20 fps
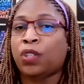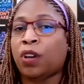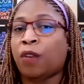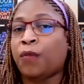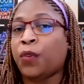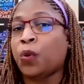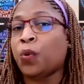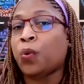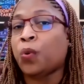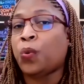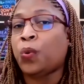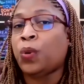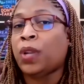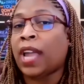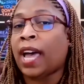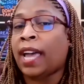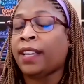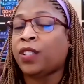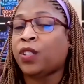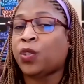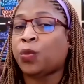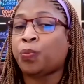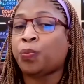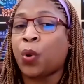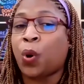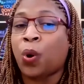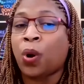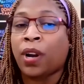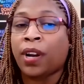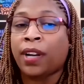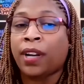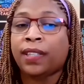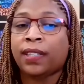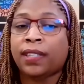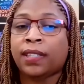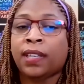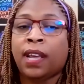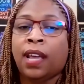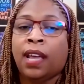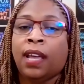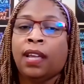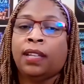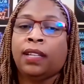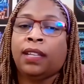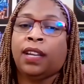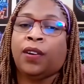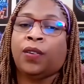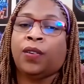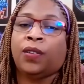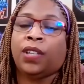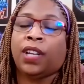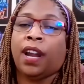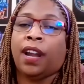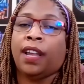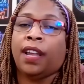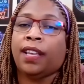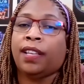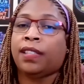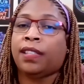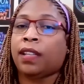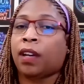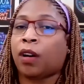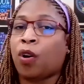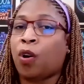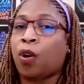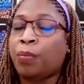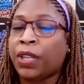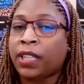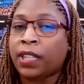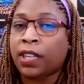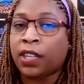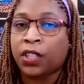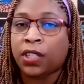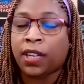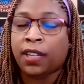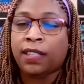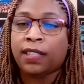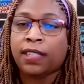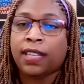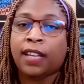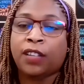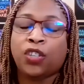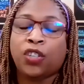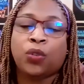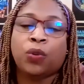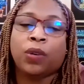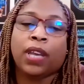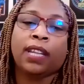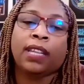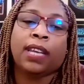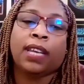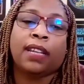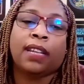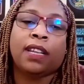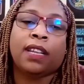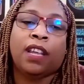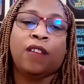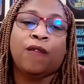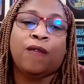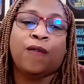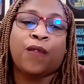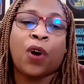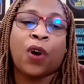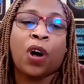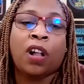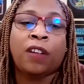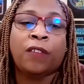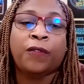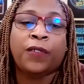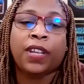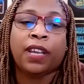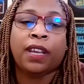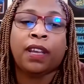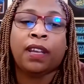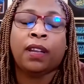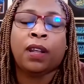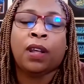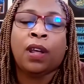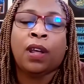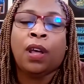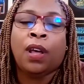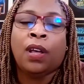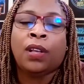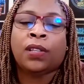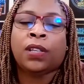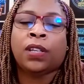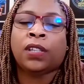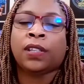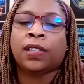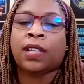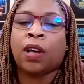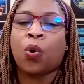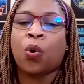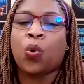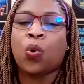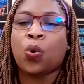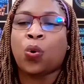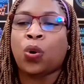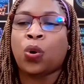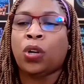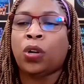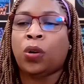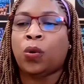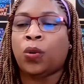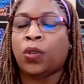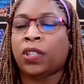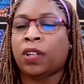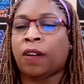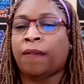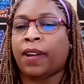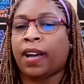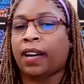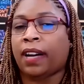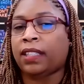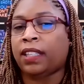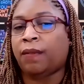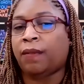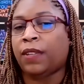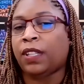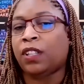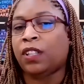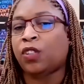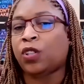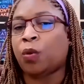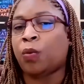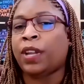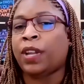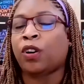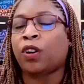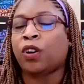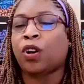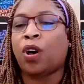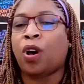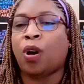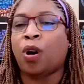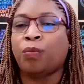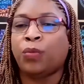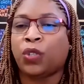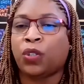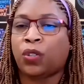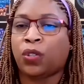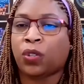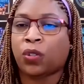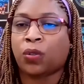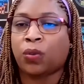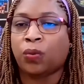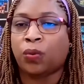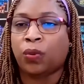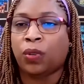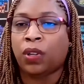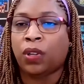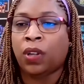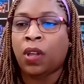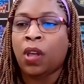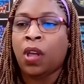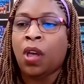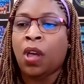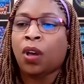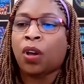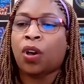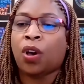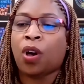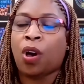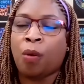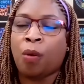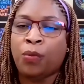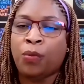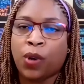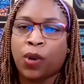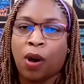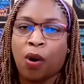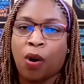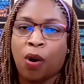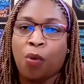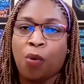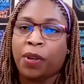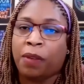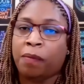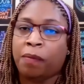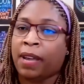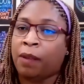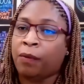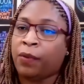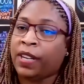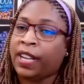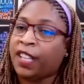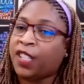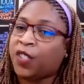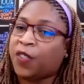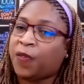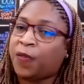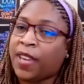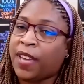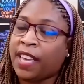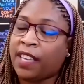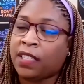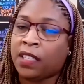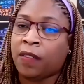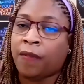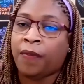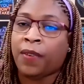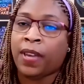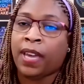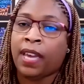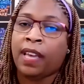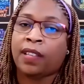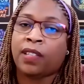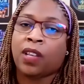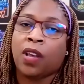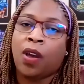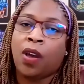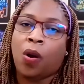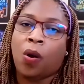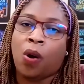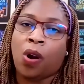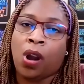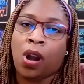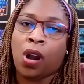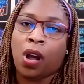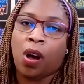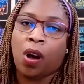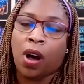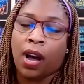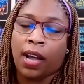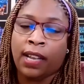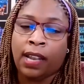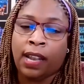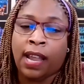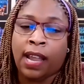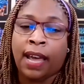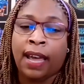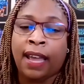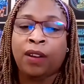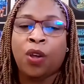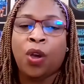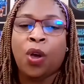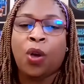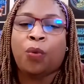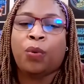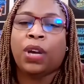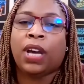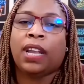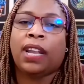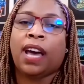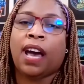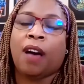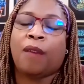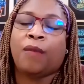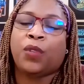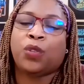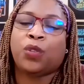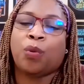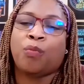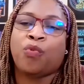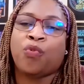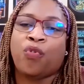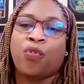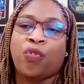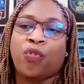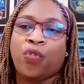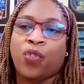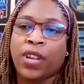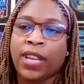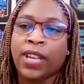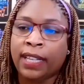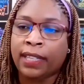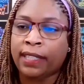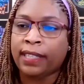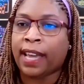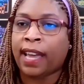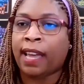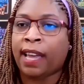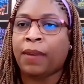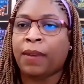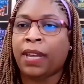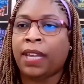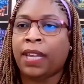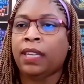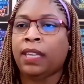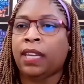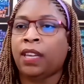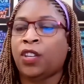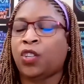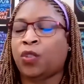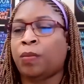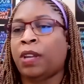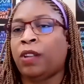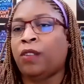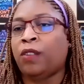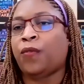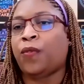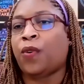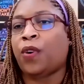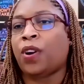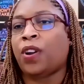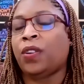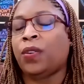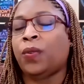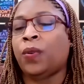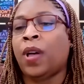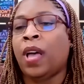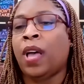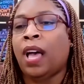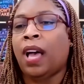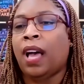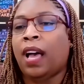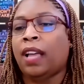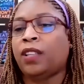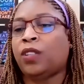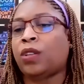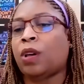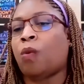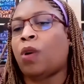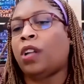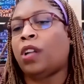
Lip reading: For those of you who like sports, there are ISA competitions that you can get involved in. So just a whole host of activities. So when you come to school, come to an open mind, whether it's face-to-face or online, we're going to have some real-time engagement for you.